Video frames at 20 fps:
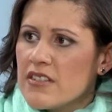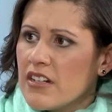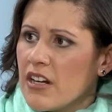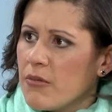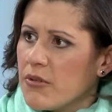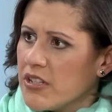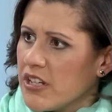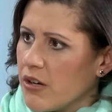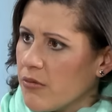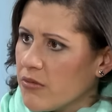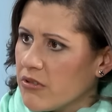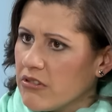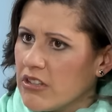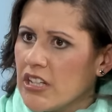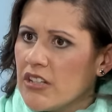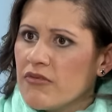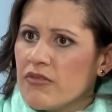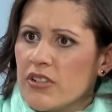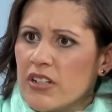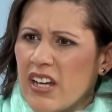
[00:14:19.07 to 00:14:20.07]
and I would get
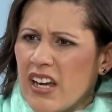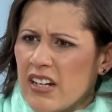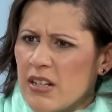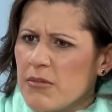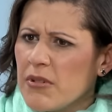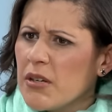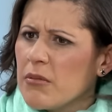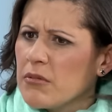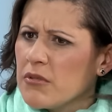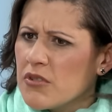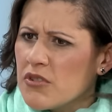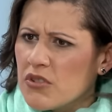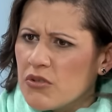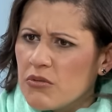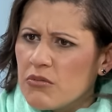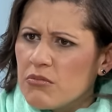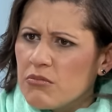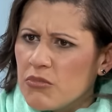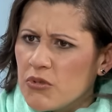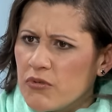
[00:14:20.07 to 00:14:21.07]
relief and kind of be able
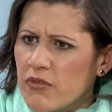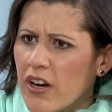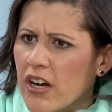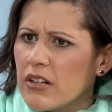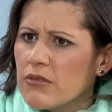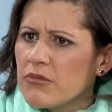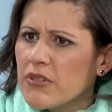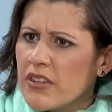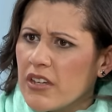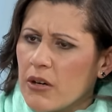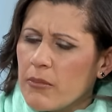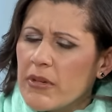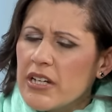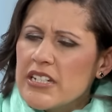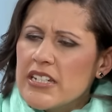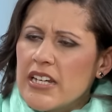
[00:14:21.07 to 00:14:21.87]
to move on without my